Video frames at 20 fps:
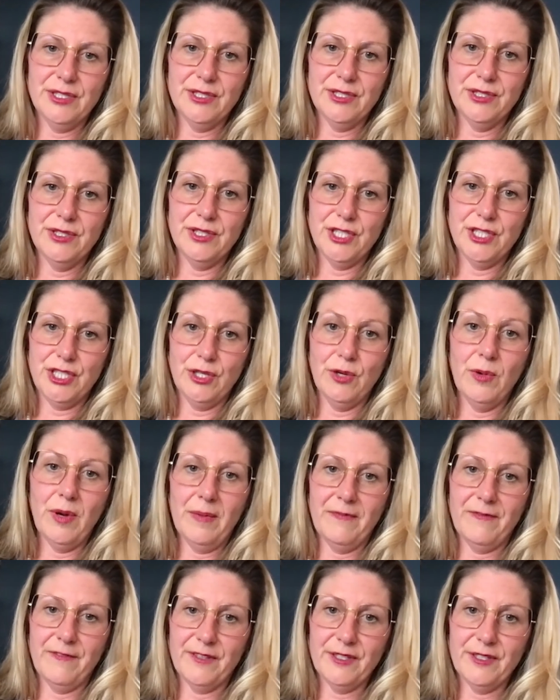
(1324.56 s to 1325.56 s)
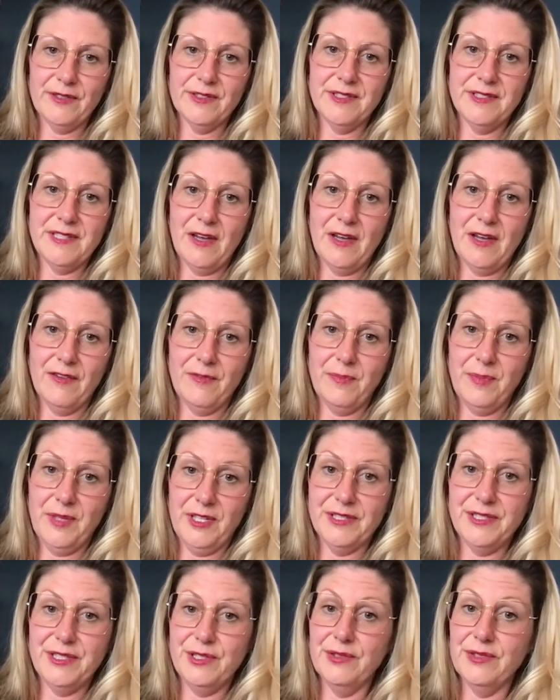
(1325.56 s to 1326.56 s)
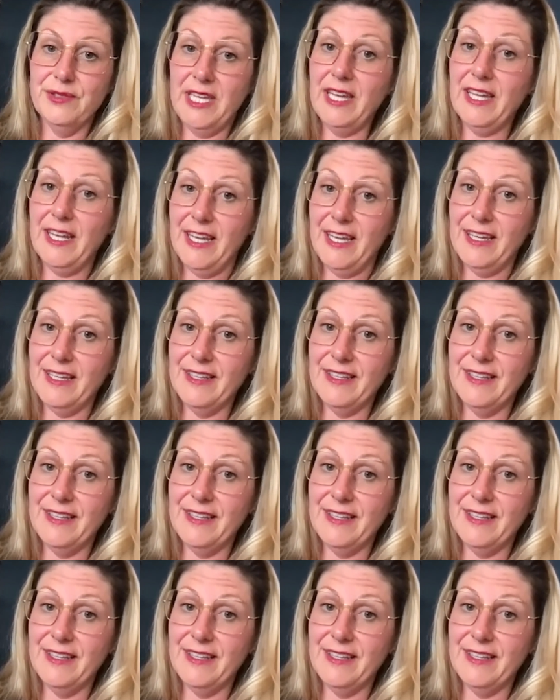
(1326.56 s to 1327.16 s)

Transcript: to show up for yourself, because you'll get it.